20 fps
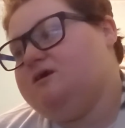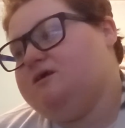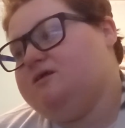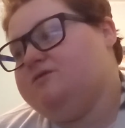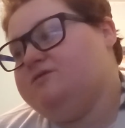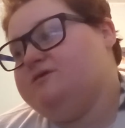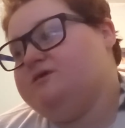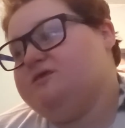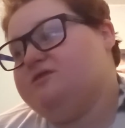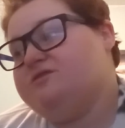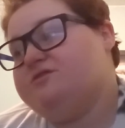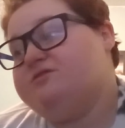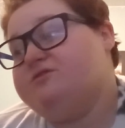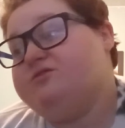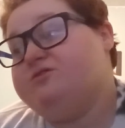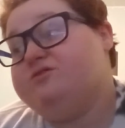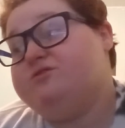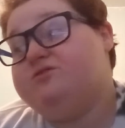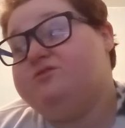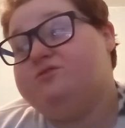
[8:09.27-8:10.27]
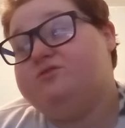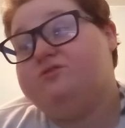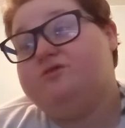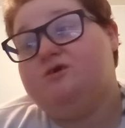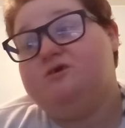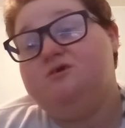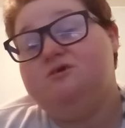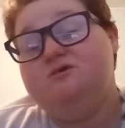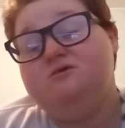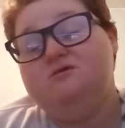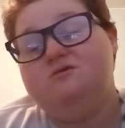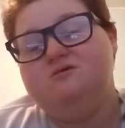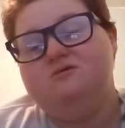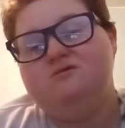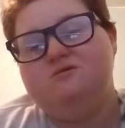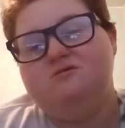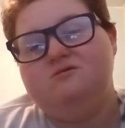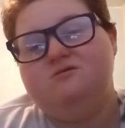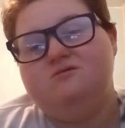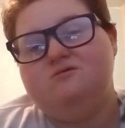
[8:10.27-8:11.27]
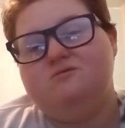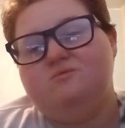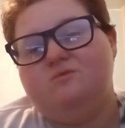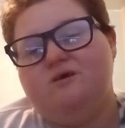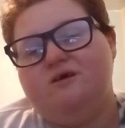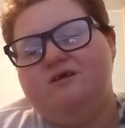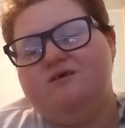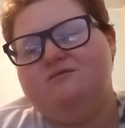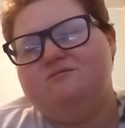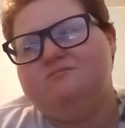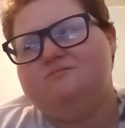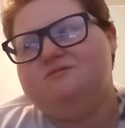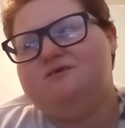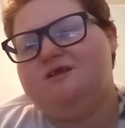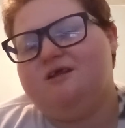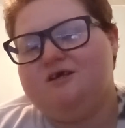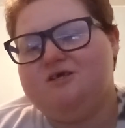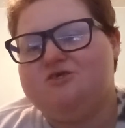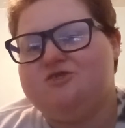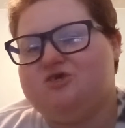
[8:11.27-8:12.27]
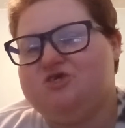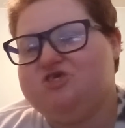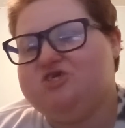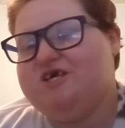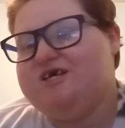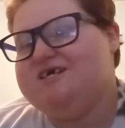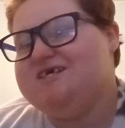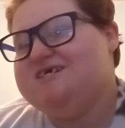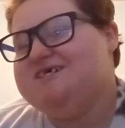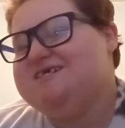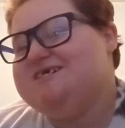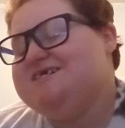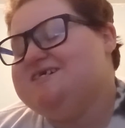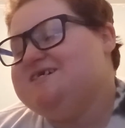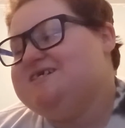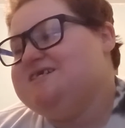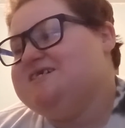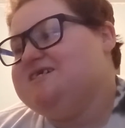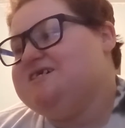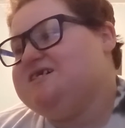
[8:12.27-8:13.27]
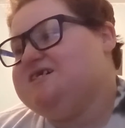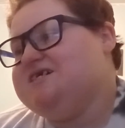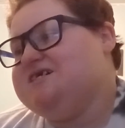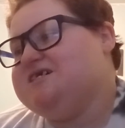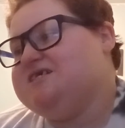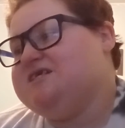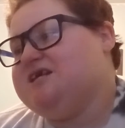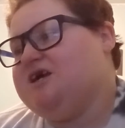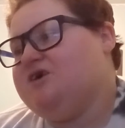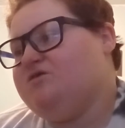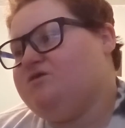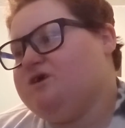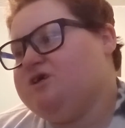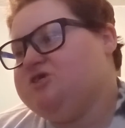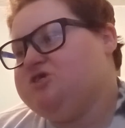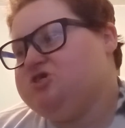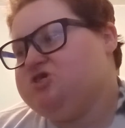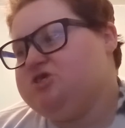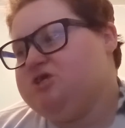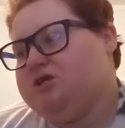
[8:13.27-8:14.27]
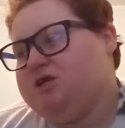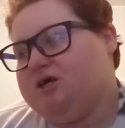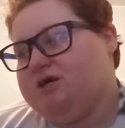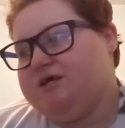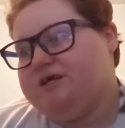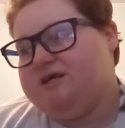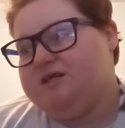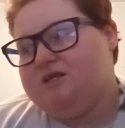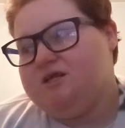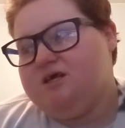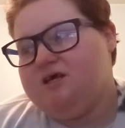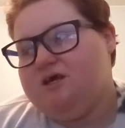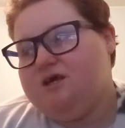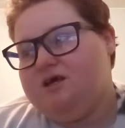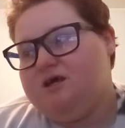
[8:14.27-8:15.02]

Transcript: and then Thursday. Wait, today's Thursday. Uh, Night Rangers tonight,